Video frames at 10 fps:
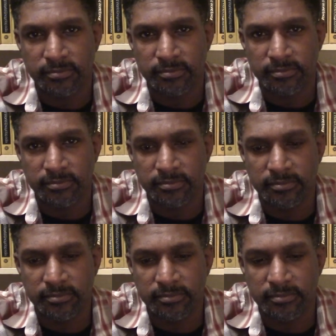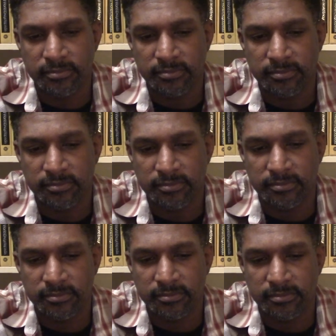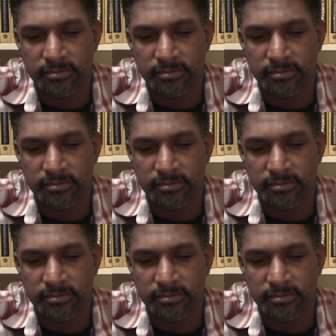[no speech]